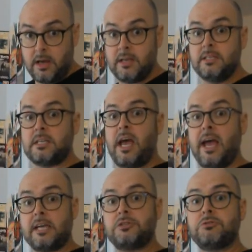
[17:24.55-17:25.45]
is
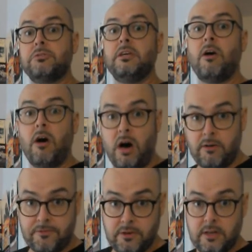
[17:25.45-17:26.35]
actually
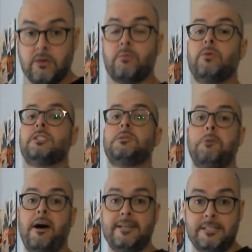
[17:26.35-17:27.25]
often a
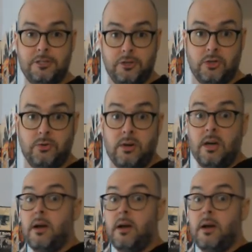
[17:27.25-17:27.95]
response to